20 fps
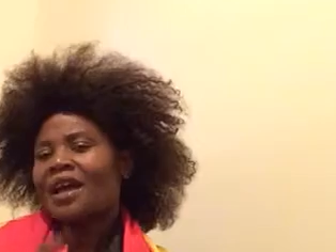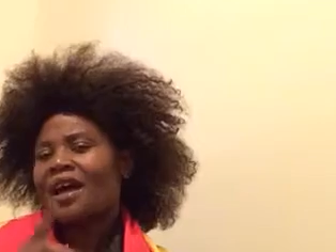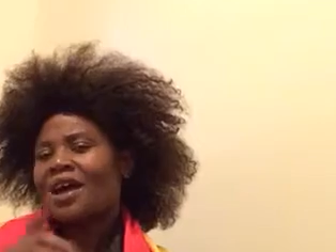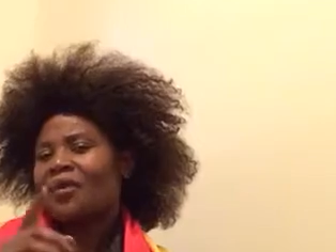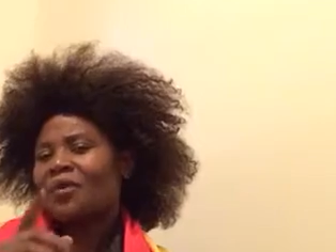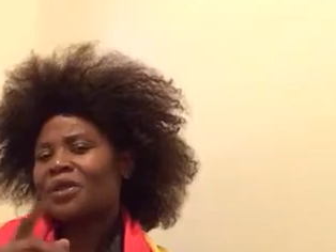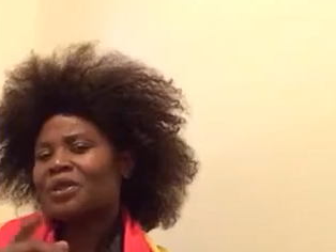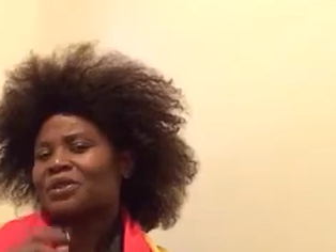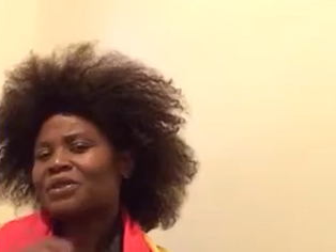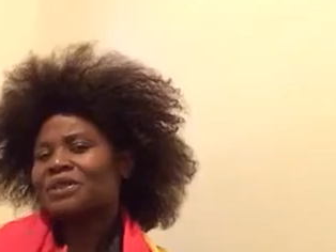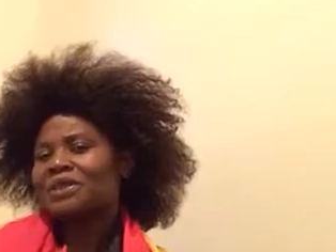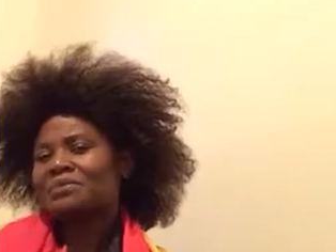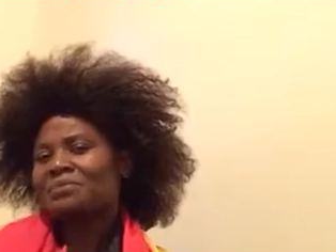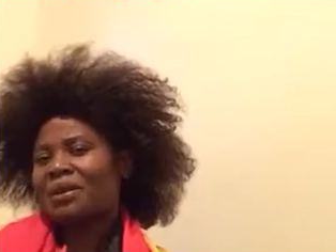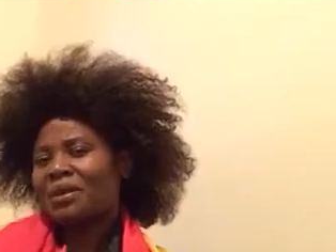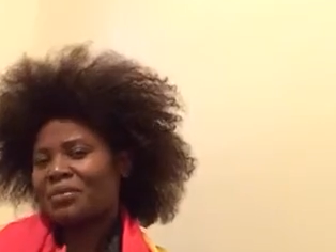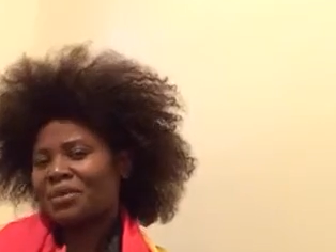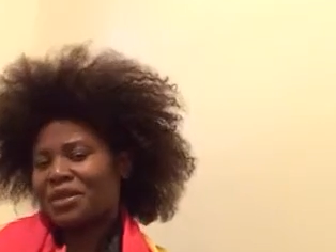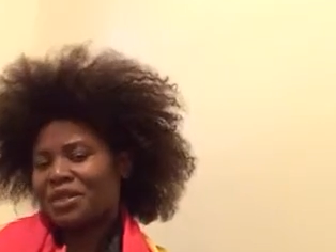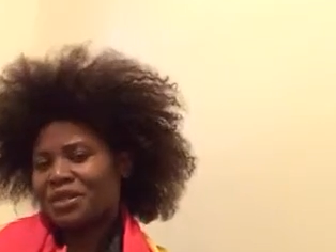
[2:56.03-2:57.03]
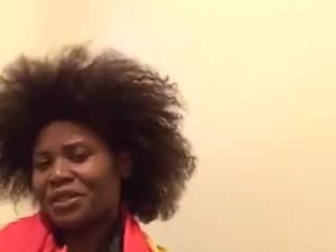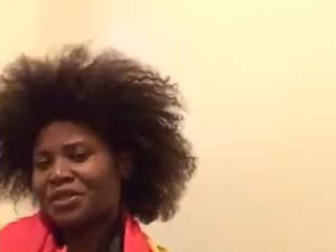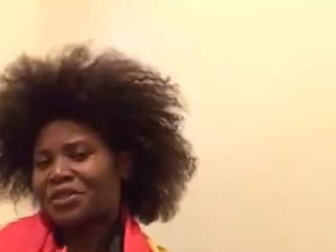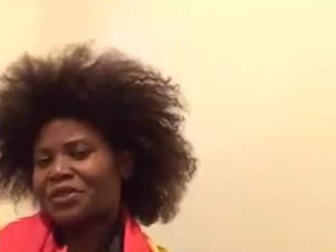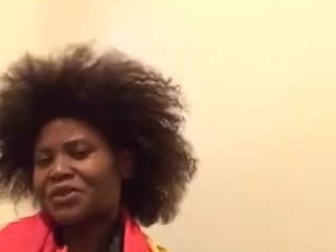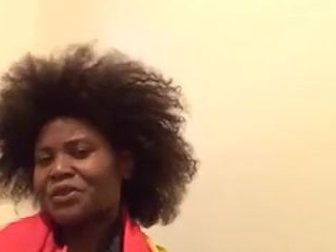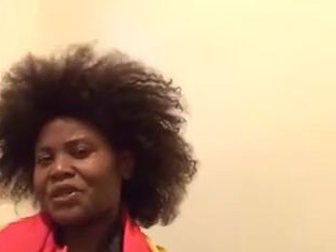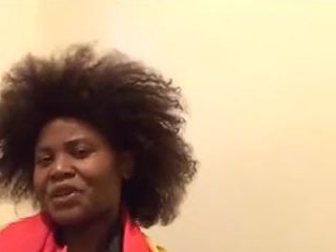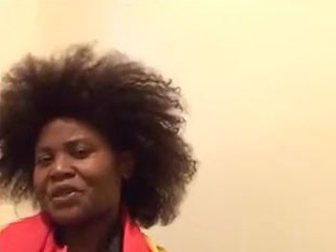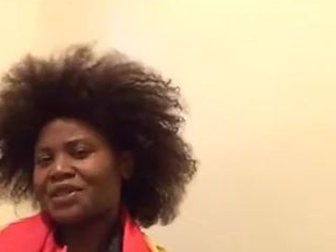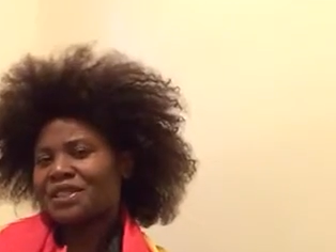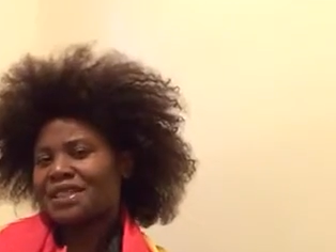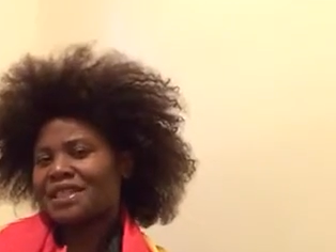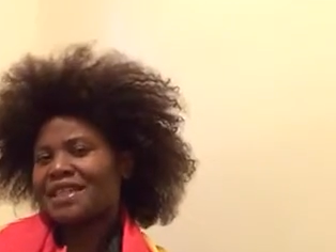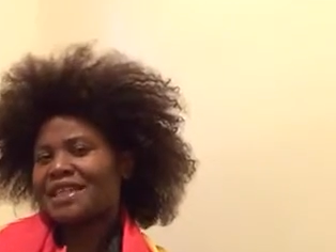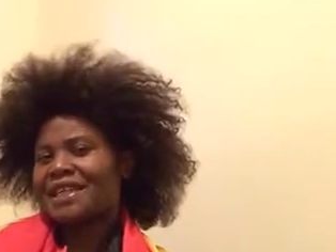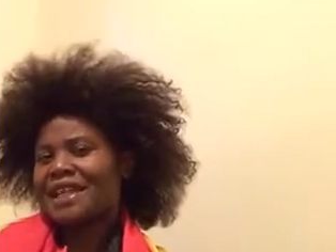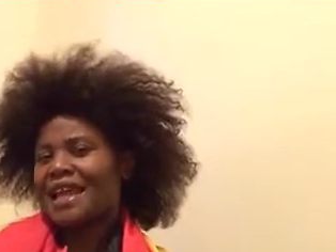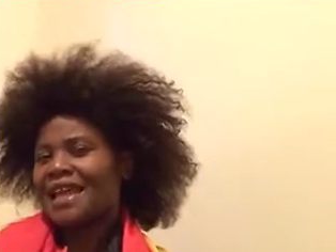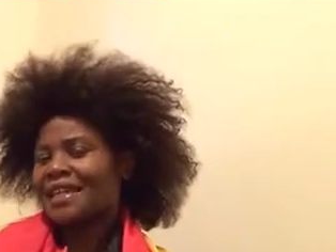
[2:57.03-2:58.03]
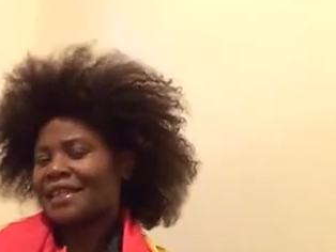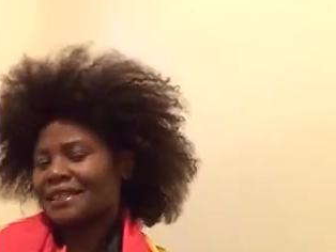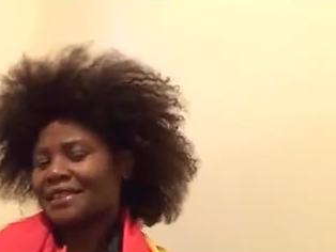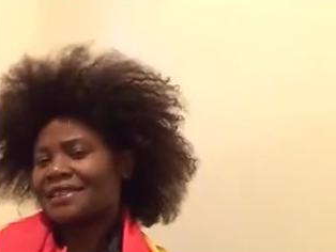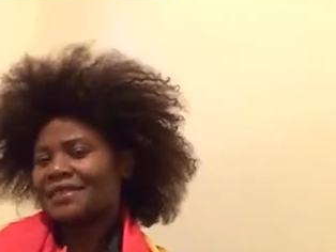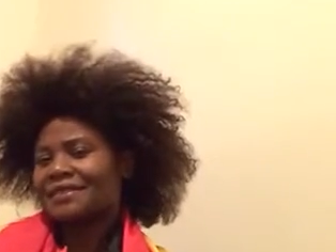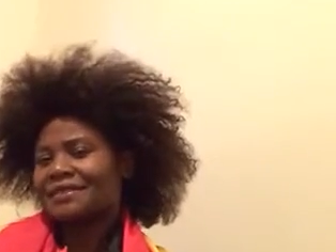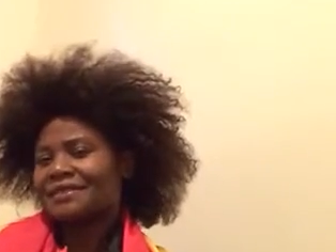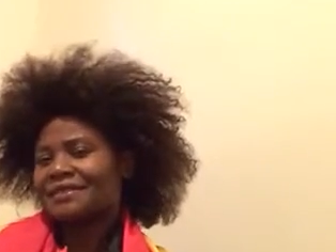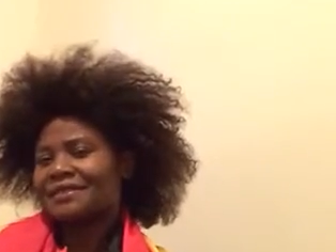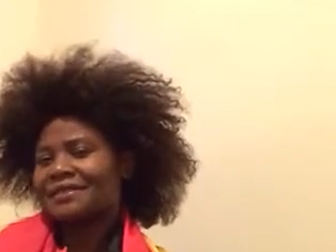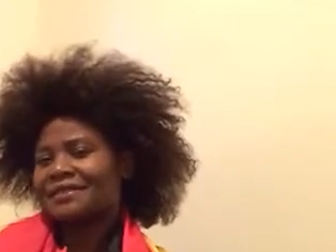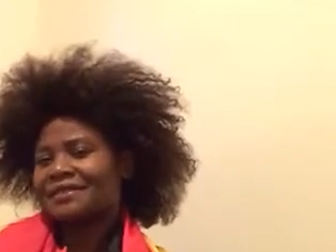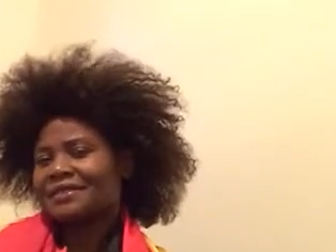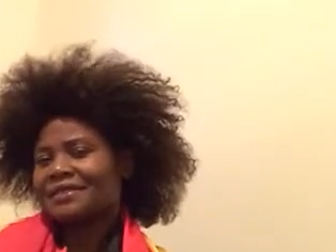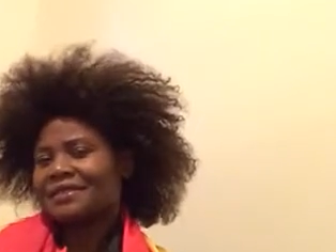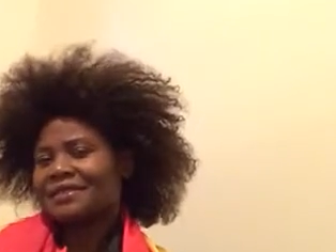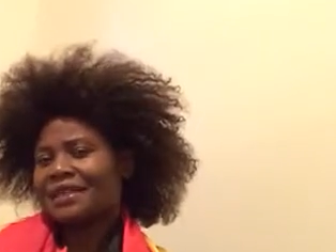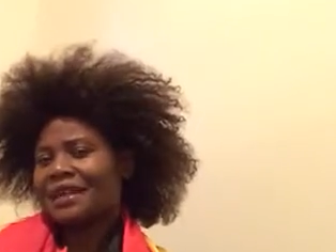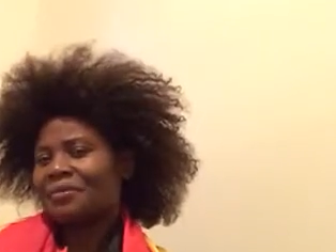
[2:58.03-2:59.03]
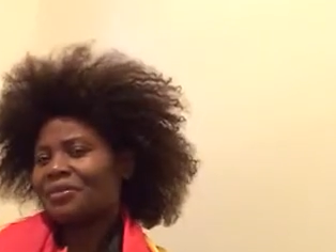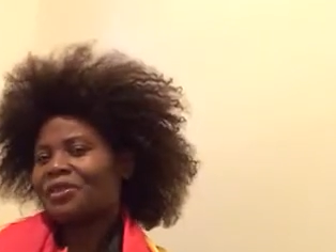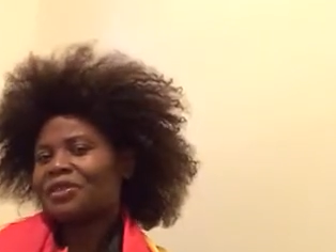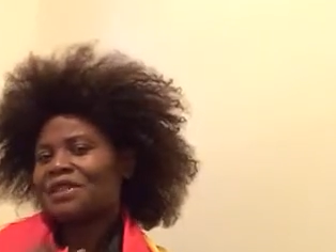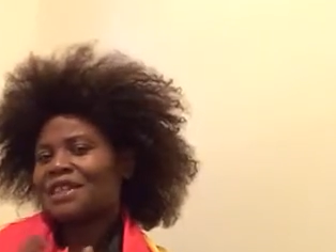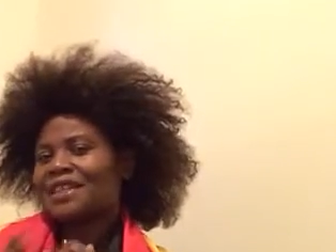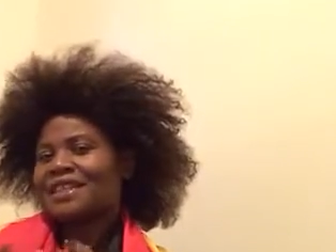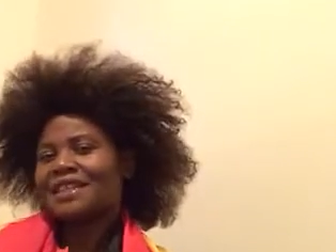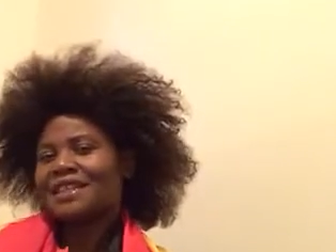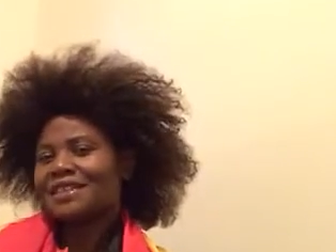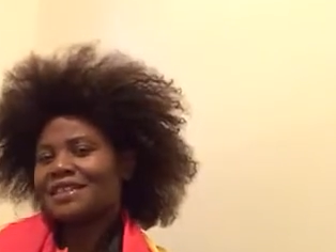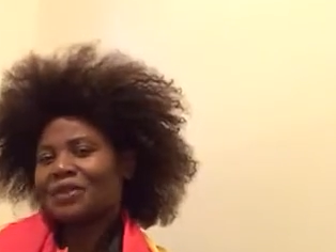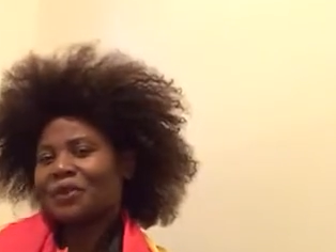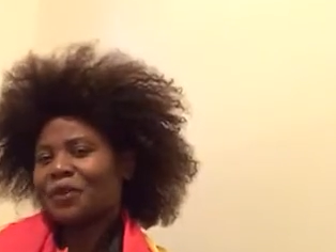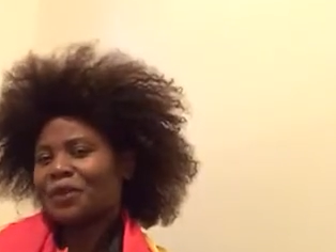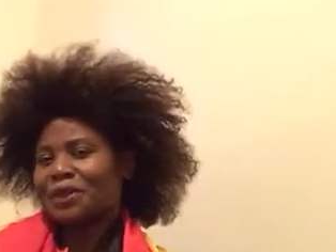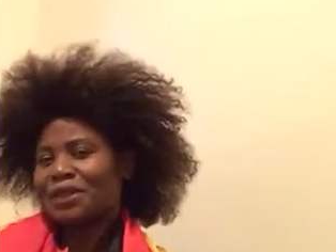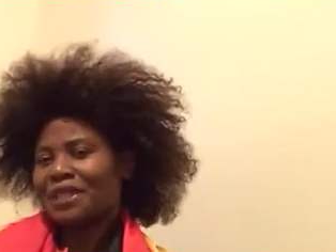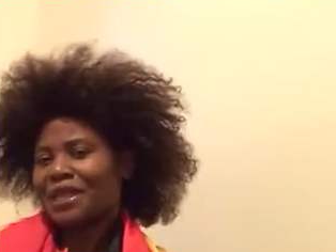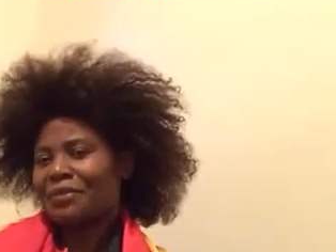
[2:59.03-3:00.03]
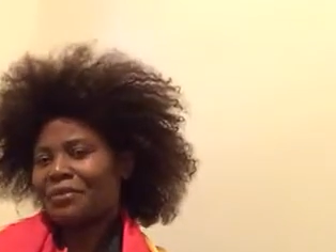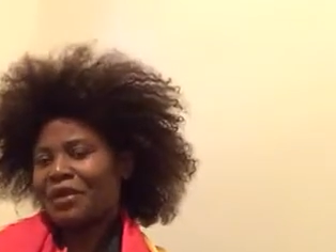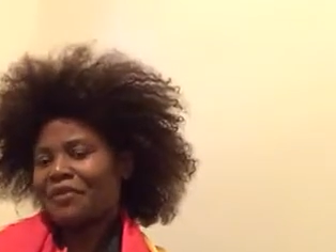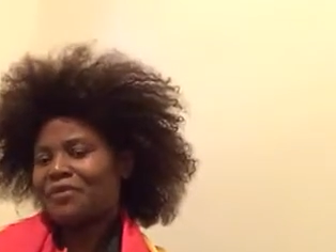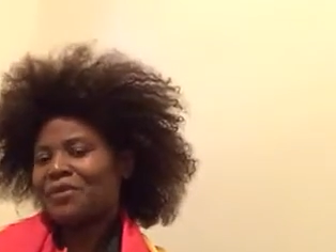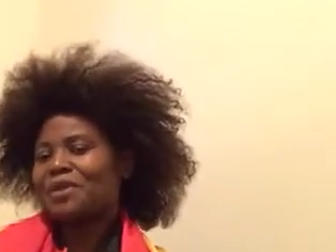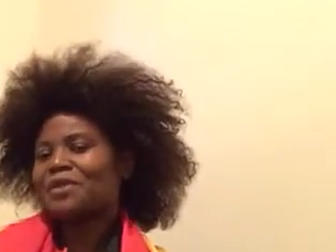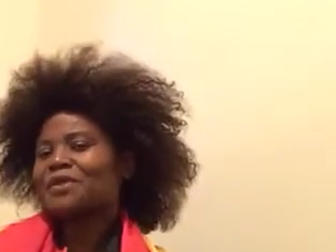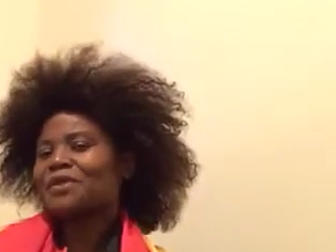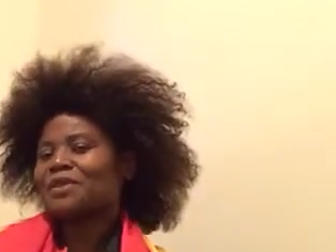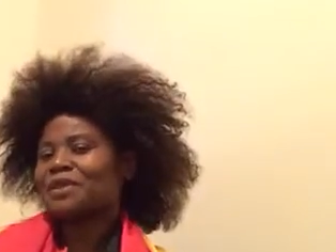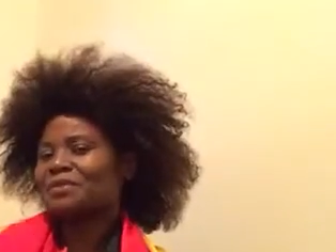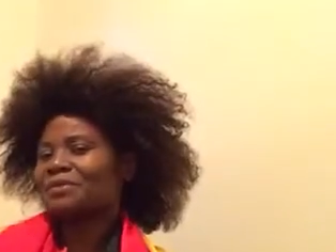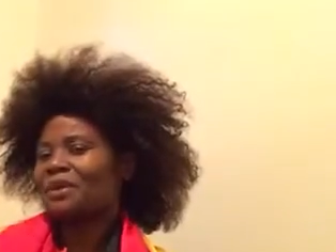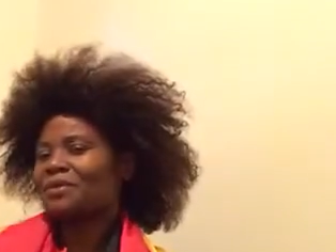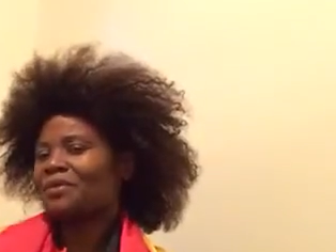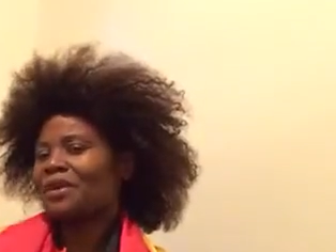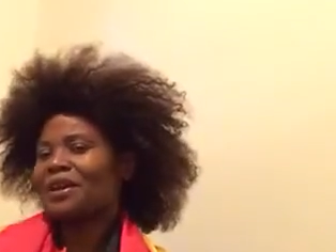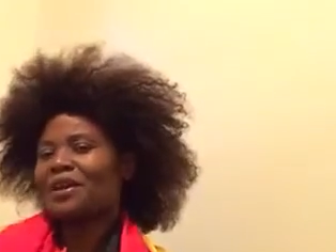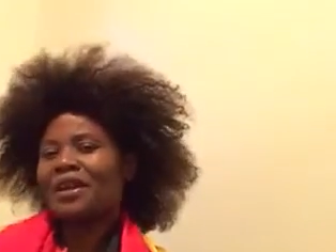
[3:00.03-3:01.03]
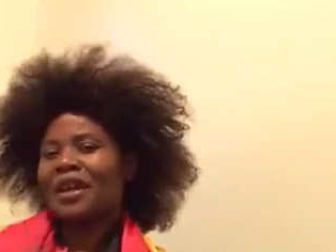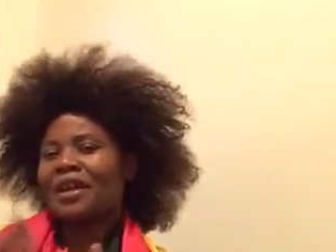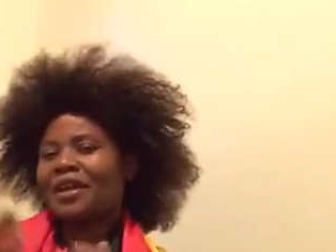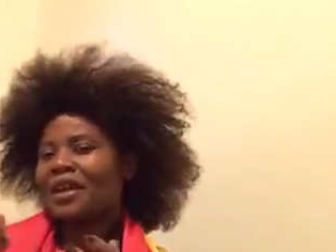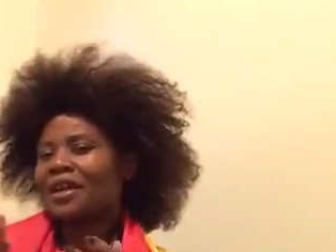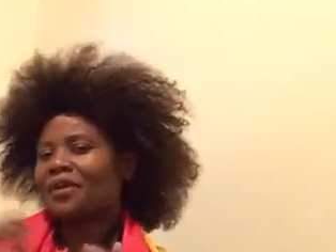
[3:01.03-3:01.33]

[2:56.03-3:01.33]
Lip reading: I went to Zimbabwe in 2008. I'm not saying that's the only time I've been to Zimbabwe.